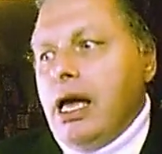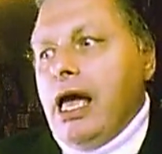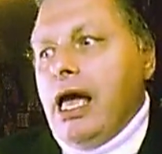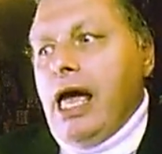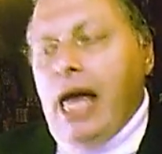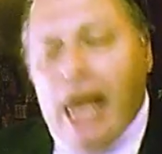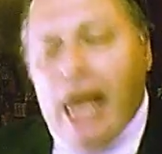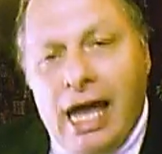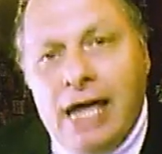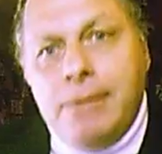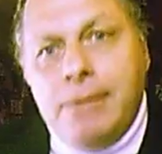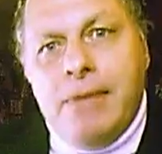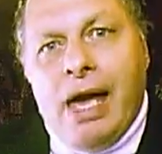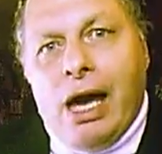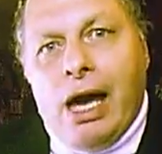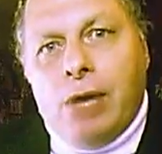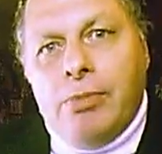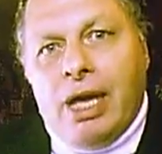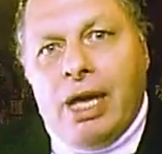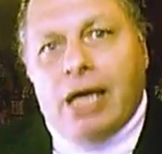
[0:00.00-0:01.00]

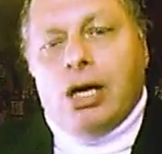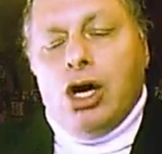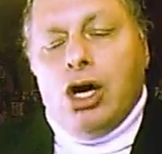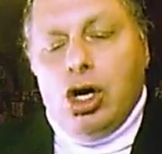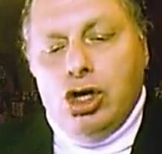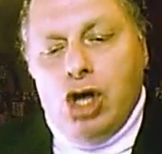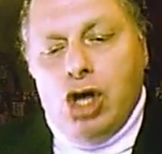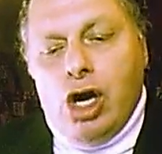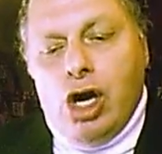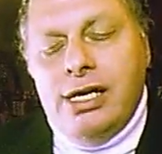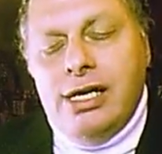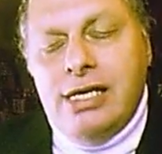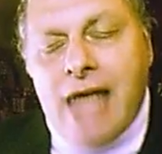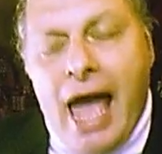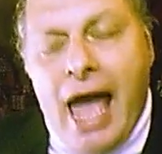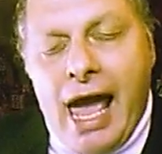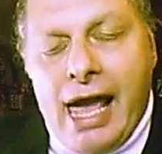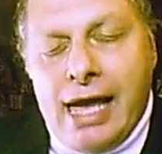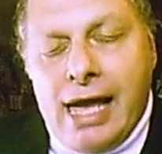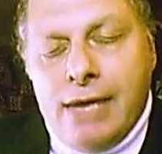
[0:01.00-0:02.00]
email me your
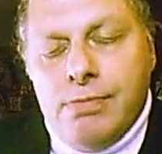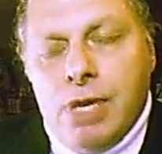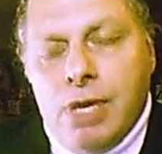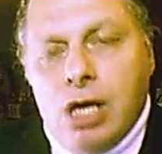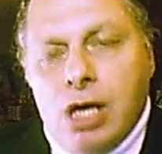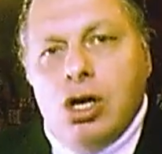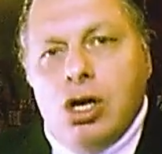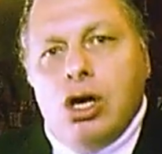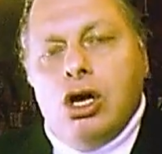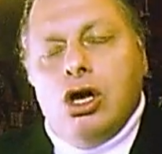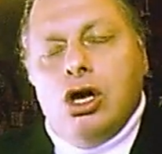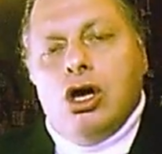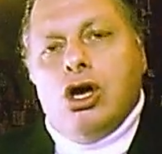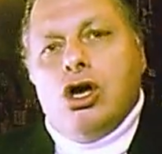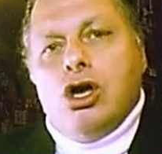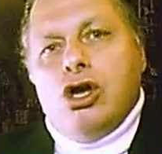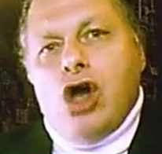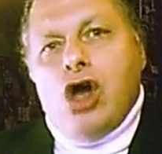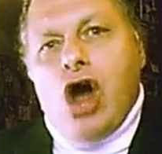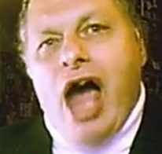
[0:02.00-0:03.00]
name,
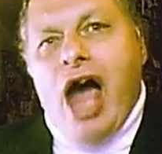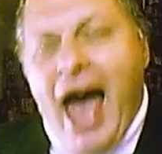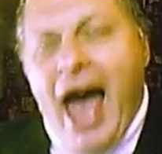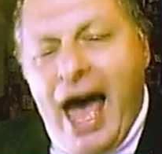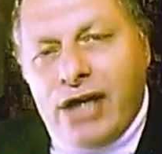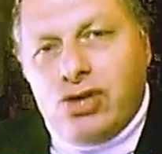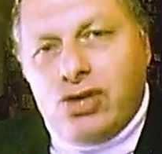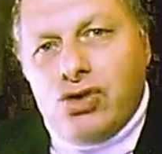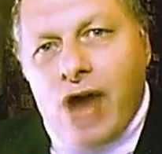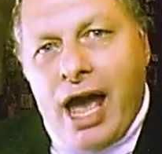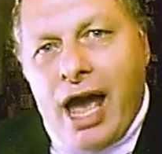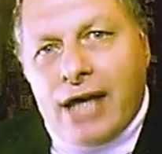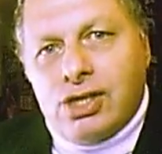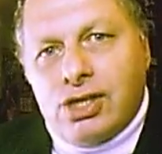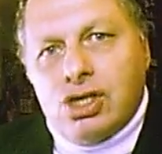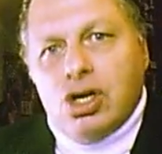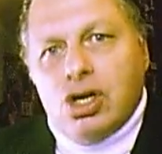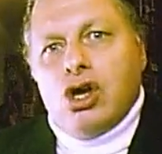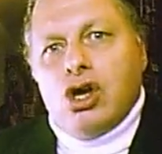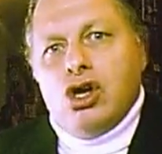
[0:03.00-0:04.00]
your
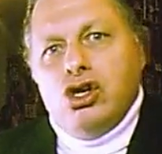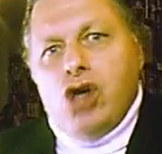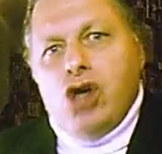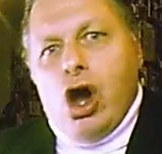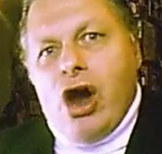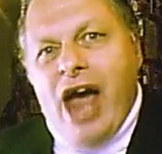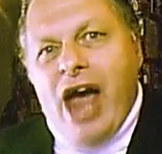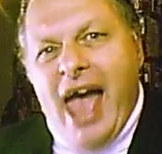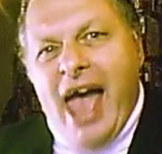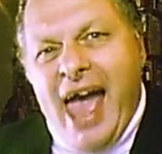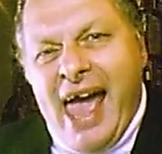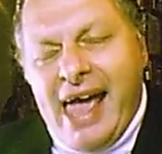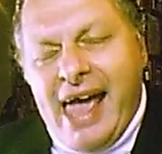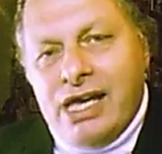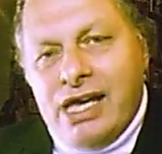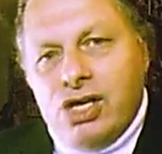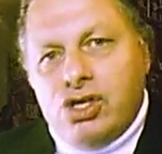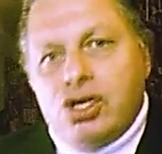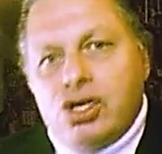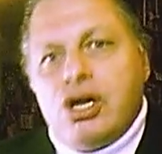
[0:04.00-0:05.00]
address, your
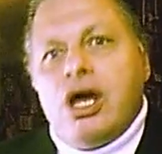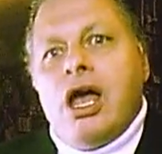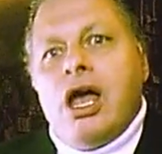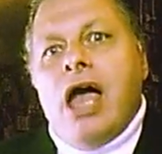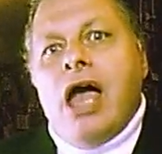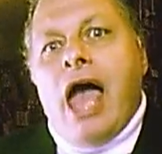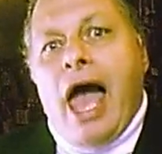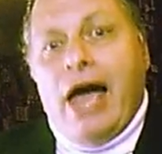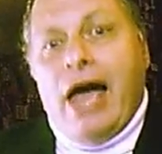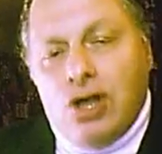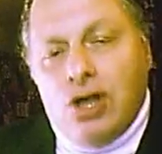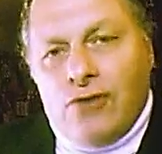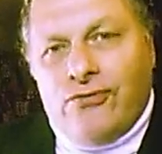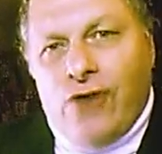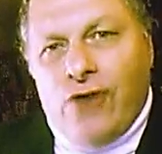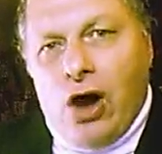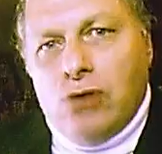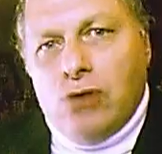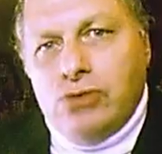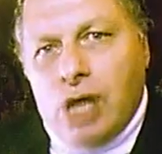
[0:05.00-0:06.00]
age, and your
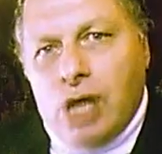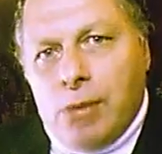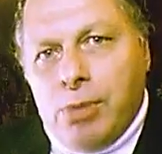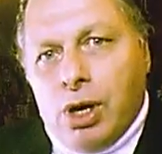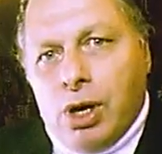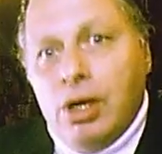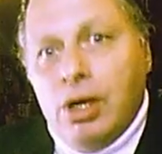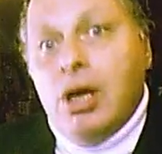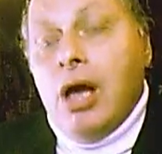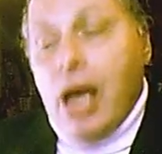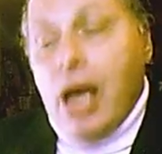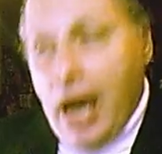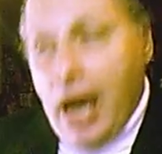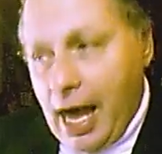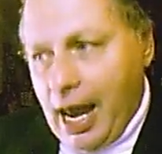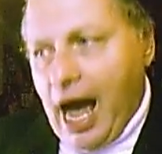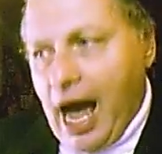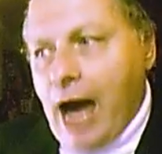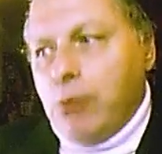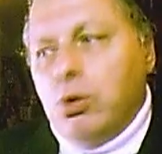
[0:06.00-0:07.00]
phone number,
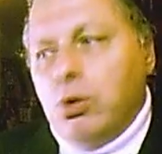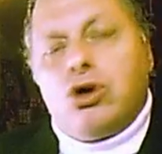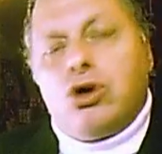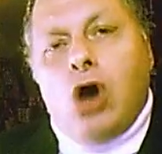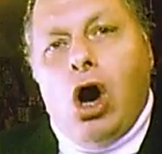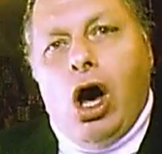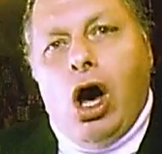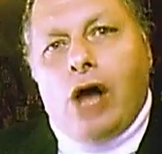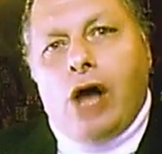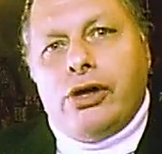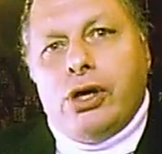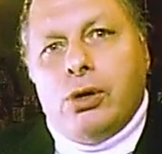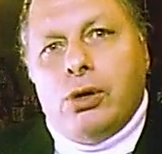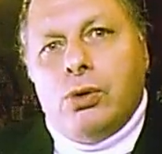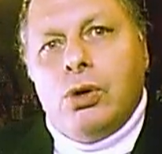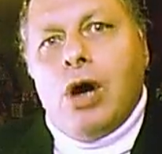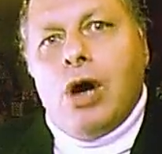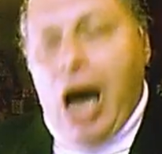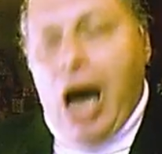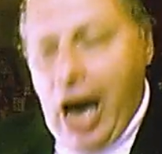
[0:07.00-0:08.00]
and I will call you.
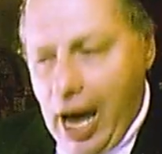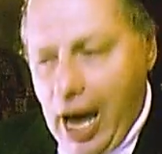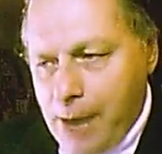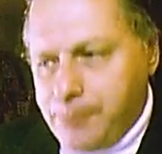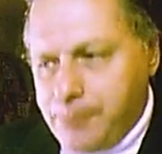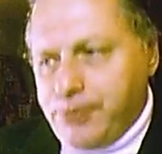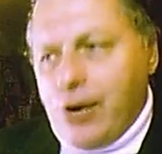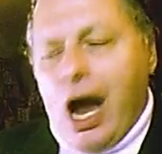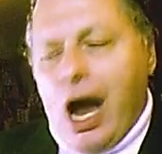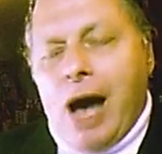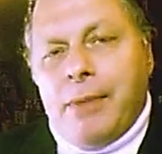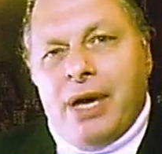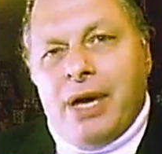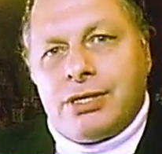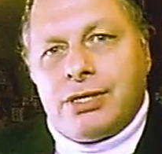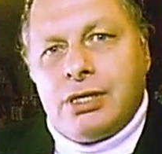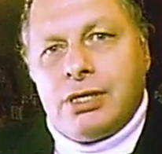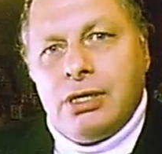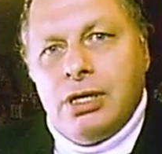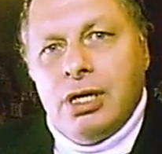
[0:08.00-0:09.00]
I
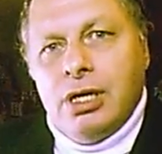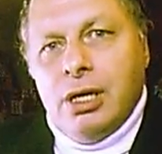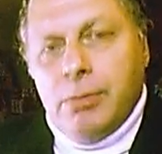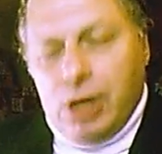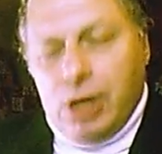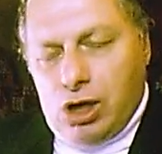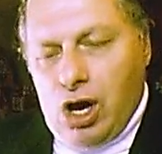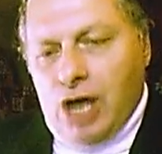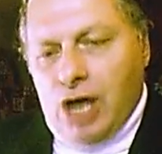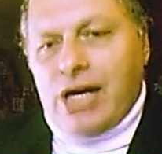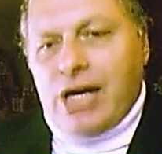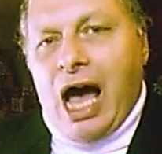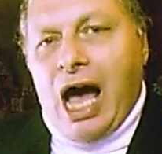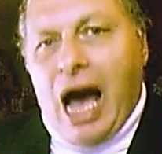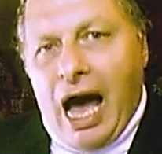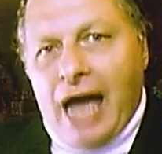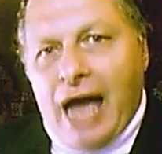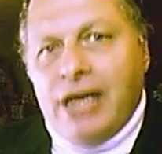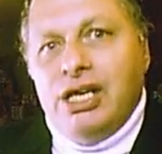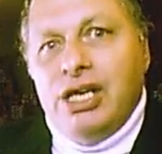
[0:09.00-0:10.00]
promise, because
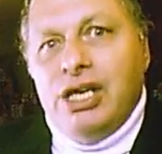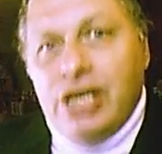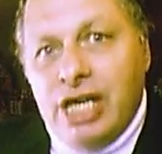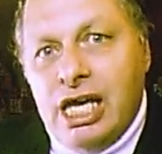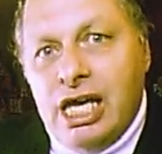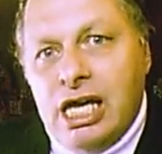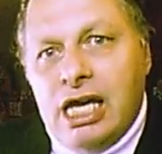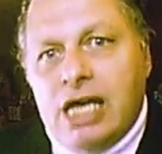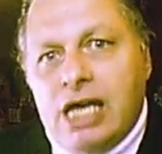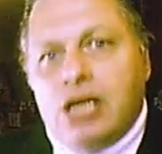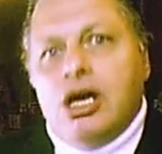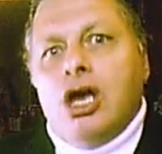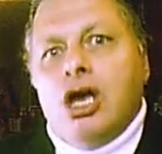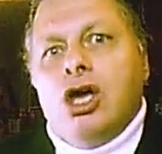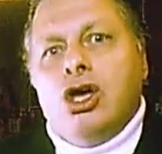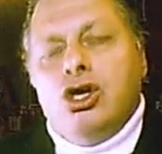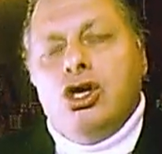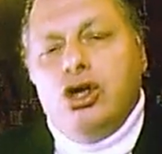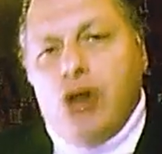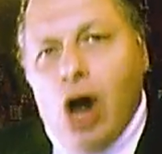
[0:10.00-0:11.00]
I need
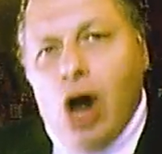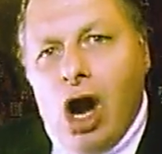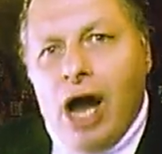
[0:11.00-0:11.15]
your